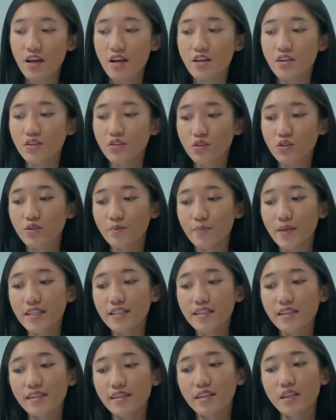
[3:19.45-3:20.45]
So
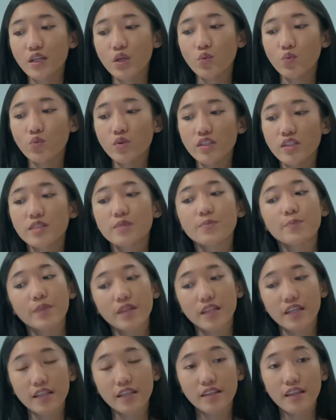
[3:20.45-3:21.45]
basically, we
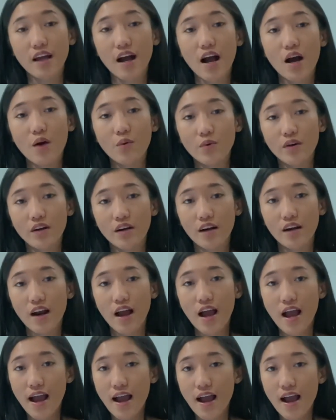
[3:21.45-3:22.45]
split our
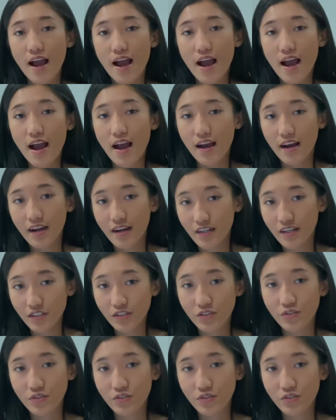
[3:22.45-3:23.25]
hard